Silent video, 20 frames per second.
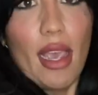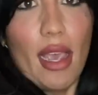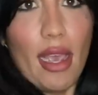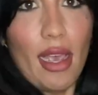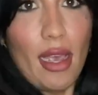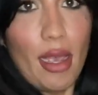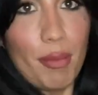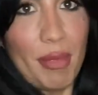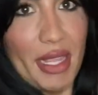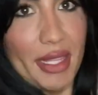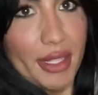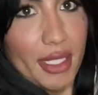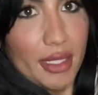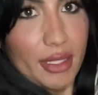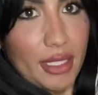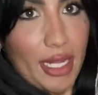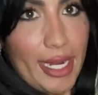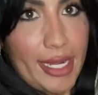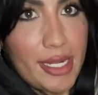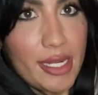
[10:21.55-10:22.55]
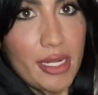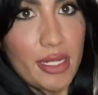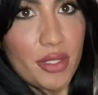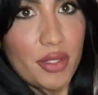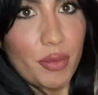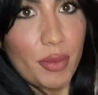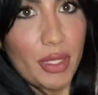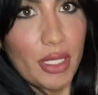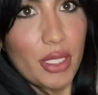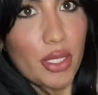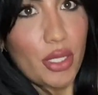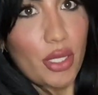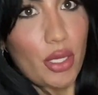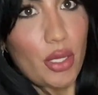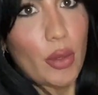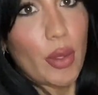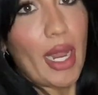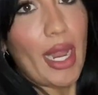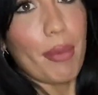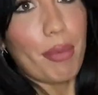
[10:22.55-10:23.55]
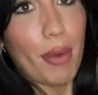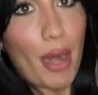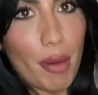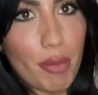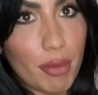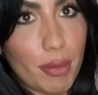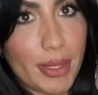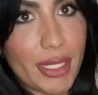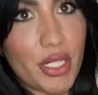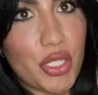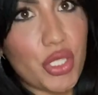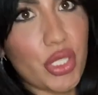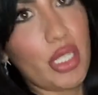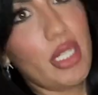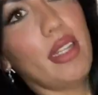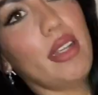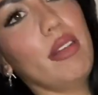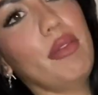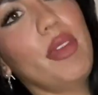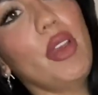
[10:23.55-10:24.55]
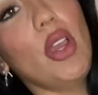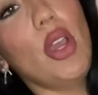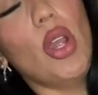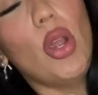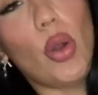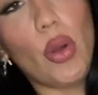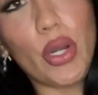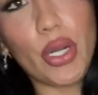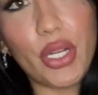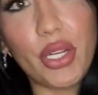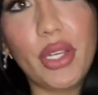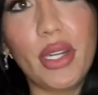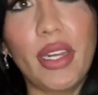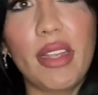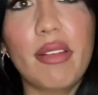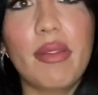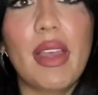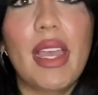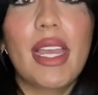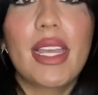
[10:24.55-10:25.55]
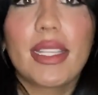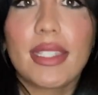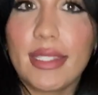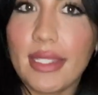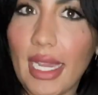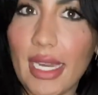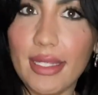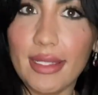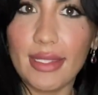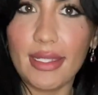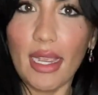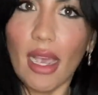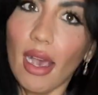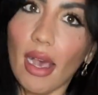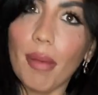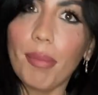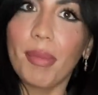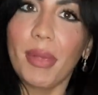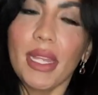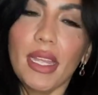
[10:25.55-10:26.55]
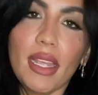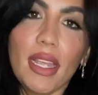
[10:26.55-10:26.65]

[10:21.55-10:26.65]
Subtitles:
The lining is really cute. I probably should have or could have sized up.